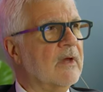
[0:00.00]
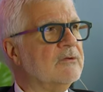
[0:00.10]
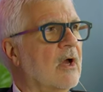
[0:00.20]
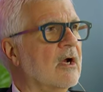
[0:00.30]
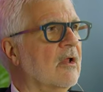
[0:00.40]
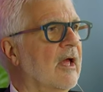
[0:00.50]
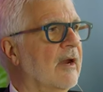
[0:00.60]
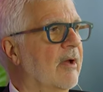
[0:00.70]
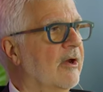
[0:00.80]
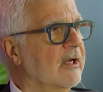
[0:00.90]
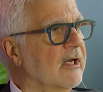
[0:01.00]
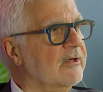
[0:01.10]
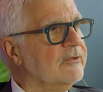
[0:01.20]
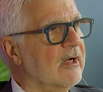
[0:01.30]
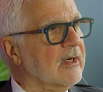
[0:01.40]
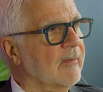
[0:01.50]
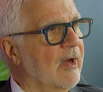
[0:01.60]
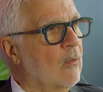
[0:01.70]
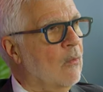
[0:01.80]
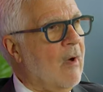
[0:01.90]
I talk a lot about in Gut Check
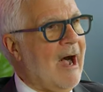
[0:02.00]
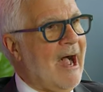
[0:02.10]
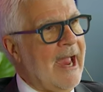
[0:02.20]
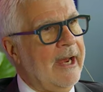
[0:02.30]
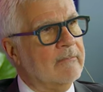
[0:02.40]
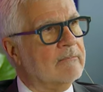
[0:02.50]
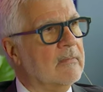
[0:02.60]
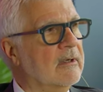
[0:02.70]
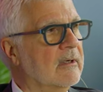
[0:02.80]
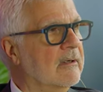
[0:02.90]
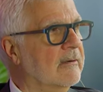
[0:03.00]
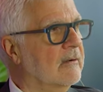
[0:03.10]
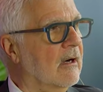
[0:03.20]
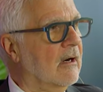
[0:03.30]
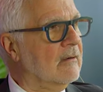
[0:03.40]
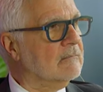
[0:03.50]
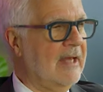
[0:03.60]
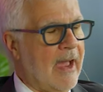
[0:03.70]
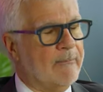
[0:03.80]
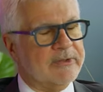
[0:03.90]
about why uh, our
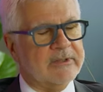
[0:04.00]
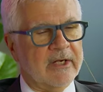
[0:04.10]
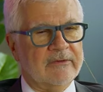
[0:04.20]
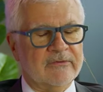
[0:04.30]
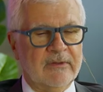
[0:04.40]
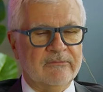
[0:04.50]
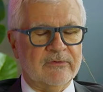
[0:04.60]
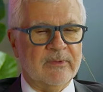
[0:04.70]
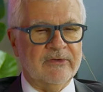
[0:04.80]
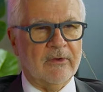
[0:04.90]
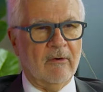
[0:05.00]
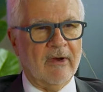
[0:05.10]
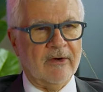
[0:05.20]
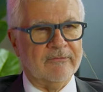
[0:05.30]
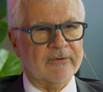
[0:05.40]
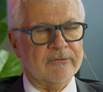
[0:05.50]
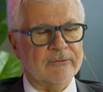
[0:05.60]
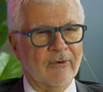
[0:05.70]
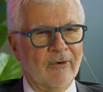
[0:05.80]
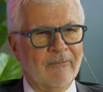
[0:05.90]
appetite seems to be so out of
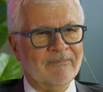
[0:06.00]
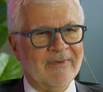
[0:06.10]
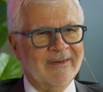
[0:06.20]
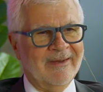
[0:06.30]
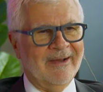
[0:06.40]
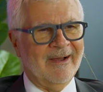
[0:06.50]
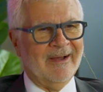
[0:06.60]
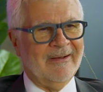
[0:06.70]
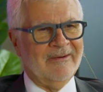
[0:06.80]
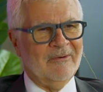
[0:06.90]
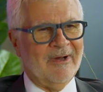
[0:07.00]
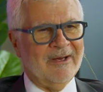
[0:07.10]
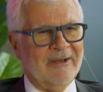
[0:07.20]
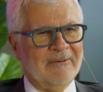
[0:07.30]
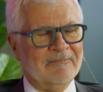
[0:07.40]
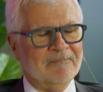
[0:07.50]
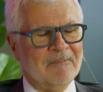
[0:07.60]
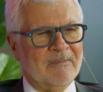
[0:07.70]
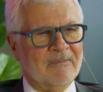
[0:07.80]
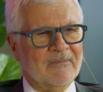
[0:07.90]
control. Uh, do you want to
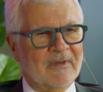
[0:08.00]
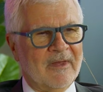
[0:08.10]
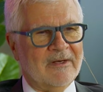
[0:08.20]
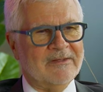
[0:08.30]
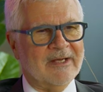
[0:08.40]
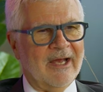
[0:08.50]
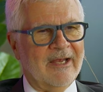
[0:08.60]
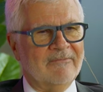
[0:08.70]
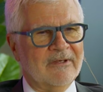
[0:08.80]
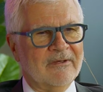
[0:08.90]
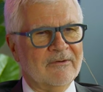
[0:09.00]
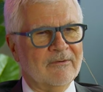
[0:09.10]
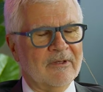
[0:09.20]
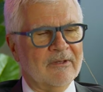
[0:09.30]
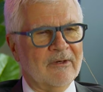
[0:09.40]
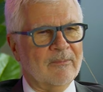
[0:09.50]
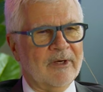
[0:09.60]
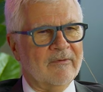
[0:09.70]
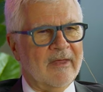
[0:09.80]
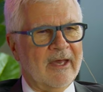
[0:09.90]
kind of dive into a little
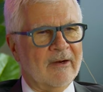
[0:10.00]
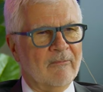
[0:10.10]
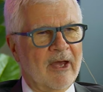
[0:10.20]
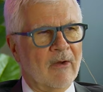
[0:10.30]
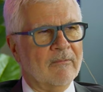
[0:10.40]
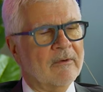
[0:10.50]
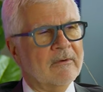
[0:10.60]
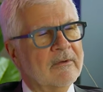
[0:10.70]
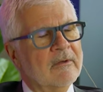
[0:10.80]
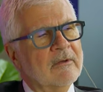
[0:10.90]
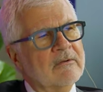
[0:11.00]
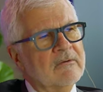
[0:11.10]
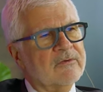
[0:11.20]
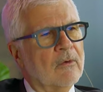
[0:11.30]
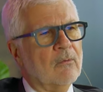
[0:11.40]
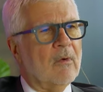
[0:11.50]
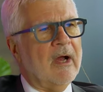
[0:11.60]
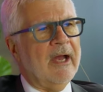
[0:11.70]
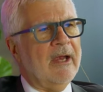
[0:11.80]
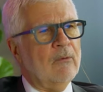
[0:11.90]
bit of that about? So
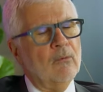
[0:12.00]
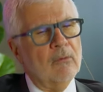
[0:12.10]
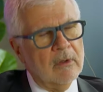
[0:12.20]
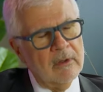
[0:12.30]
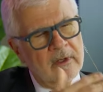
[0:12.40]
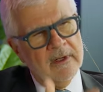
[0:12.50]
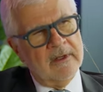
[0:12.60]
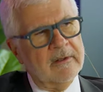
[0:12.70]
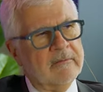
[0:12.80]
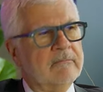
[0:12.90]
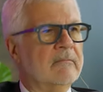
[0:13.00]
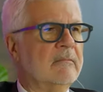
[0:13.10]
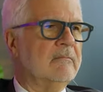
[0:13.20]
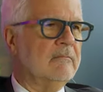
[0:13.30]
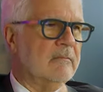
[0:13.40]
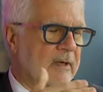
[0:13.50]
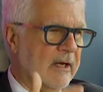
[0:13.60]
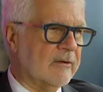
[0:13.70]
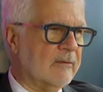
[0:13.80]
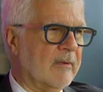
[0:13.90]
why would
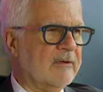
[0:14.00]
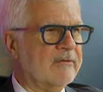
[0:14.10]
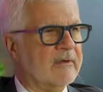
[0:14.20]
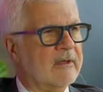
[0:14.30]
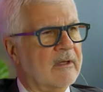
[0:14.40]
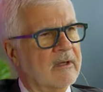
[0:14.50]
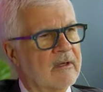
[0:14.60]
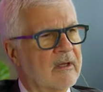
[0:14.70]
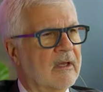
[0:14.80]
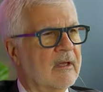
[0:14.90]
Akkermansia